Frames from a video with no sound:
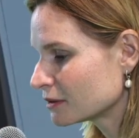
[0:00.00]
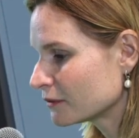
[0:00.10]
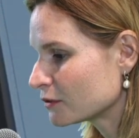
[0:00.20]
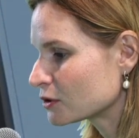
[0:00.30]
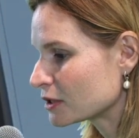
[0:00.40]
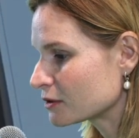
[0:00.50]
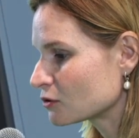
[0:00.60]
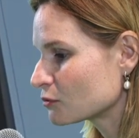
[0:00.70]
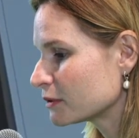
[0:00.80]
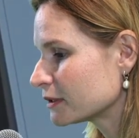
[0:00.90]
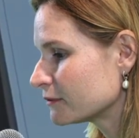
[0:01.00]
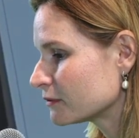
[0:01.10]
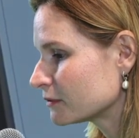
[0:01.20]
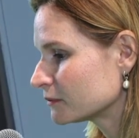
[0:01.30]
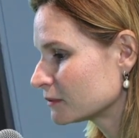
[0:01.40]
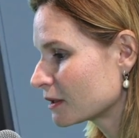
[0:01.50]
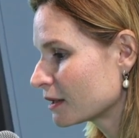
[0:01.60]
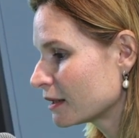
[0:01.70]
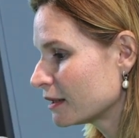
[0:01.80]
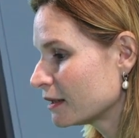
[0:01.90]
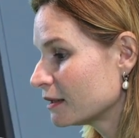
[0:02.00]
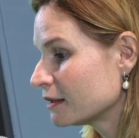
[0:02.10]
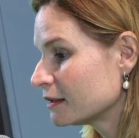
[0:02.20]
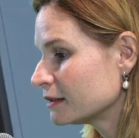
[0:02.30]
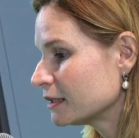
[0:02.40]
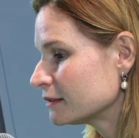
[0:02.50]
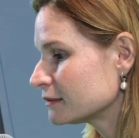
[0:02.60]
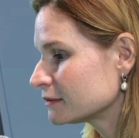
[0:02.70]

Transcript: we tend to believe. Yet,